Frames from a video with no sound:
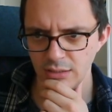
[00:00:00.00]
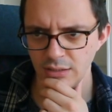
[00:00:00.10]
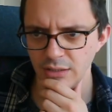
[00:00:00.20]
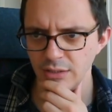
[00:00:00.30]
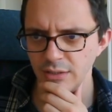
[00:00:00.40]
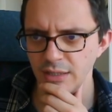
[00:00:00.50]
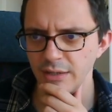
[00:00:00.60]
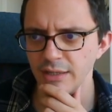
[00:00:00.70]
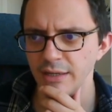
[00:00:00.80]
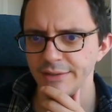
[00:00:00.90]
Good. Yeah.
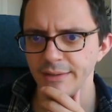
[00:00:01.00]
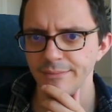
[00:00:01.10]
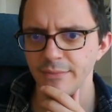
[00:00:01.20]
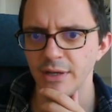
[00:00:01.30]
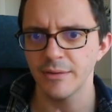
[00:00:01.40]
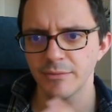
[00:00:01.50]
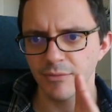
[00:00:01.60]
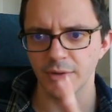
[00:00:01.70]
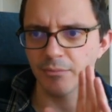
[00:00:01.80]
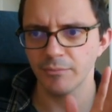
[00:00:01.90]
Okay. Oh,
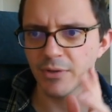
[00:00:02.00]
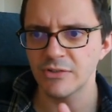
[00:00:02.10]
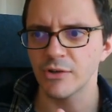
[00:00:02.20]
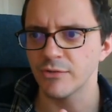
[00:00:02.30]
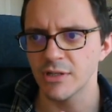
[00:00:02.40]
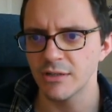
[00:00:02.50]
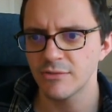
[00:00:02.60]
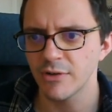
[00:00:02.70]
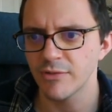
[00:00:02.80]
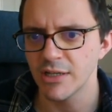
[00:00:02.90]
so it solves
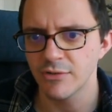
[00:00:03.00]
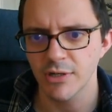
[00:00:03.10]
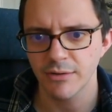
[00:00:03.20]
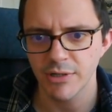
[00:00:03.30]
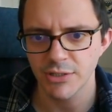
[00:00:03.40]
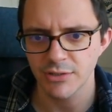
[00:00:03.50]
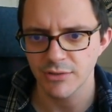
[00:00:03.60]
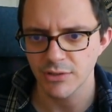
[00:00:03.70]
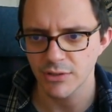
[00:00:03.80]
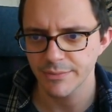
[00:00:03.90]
the integral equation, so it's
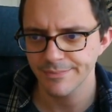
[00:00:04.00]
good.